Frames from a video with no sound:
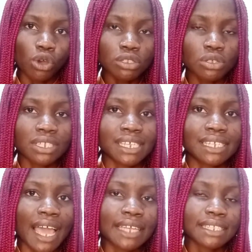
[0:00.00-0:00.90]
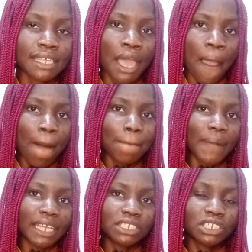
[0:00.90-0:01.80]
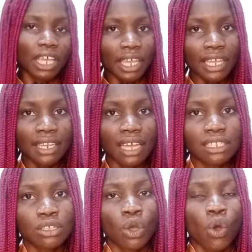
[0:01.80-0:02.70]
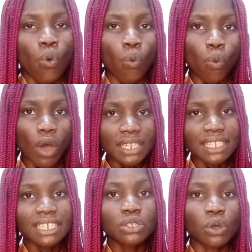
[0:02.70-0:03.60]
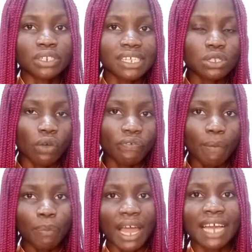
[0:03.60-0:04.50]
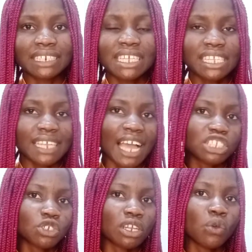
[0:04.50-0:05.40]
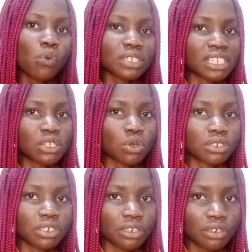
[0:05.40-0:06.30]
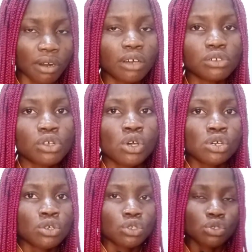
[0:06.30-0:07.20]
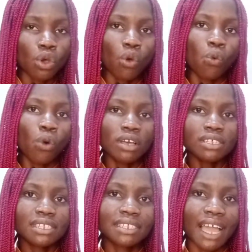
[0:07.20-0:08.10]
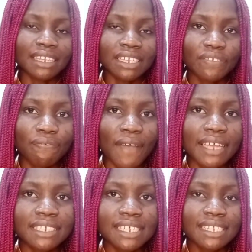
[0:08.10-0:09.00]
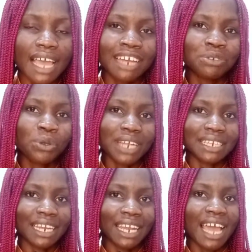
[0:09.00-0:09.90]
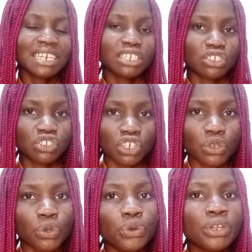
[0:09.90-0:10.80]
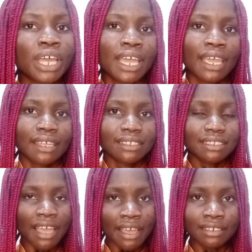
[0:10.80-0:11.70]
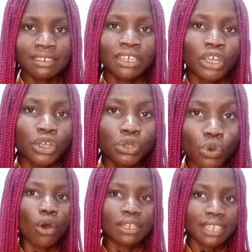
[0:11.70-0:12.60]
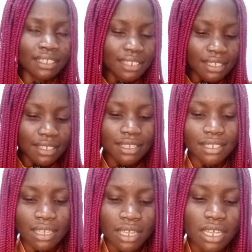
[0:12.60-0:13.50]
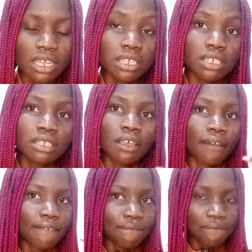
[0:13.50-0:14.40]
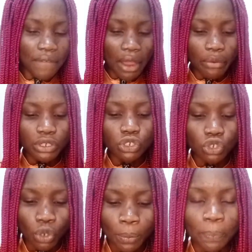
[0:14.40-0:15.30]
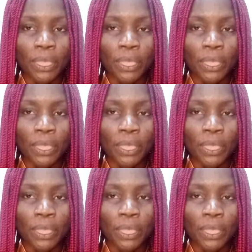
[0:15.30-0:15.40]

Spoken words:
go to the site by checking that what is on the survey plan is actually what is on the ground. So once they identify this and know that the land is genuine, then your authenticity is very sure.